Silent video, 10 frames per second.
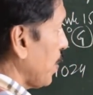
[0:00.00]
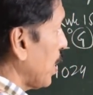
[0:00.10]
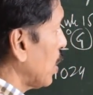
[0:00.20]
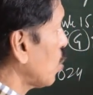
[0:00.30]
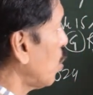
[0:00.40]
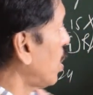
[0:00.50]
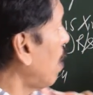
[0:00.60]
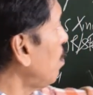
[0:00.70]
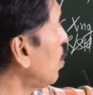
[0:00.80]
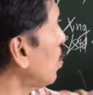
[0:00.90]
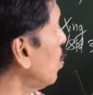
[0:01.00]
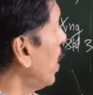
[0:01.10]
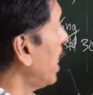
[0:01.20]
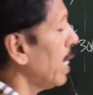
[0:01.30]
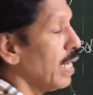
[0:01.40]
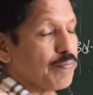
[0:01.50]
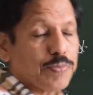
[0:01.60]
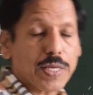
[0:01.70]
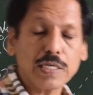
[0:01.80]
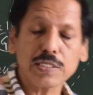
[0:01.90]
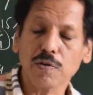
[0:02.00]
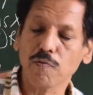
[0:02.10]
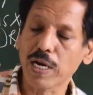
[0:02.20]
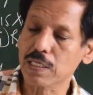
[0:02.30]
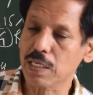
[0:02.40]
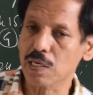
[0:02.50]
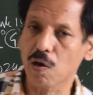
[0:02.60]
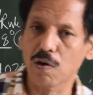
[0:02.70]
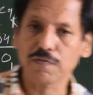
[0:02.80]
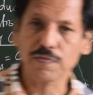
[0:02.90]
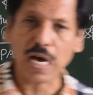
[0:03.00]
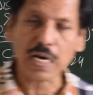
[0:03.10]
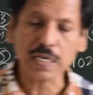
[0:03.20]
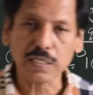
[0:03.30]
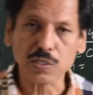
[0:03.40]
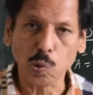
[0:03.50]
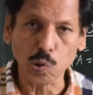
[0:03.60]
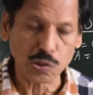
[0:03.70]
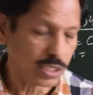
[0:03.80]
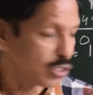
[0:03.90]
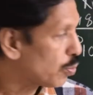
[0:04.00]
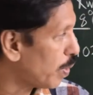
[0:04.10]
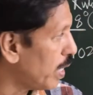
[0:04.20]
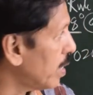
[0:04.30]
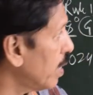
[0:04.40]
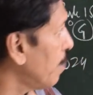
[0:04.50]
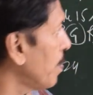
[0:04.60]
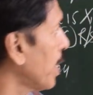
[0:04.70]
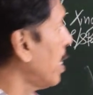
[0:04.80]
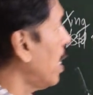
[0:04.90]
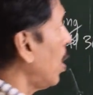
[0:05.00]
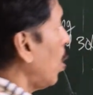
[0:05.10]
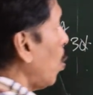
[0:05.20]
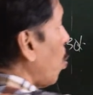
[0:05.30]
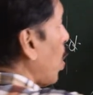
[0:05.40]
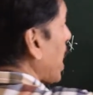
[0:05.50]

So W to A is the vector of target course and speed. What